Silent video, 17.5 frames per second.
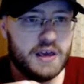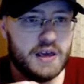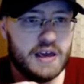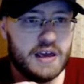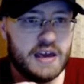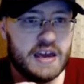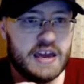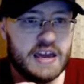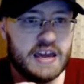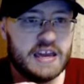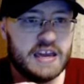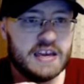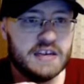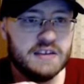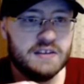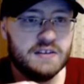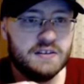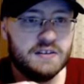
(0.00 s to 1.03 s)

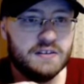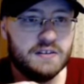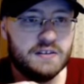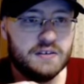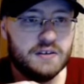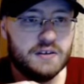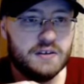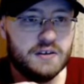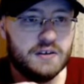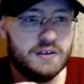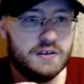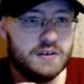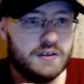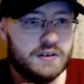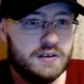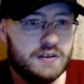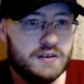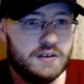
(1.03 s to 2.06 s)
And
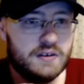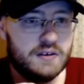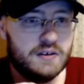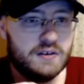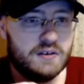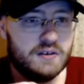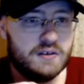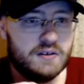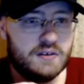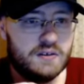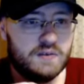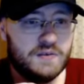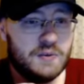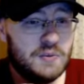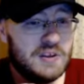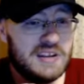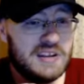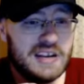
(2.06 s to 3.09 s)
from the
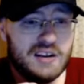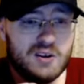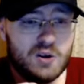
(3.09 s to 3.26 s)
get-go,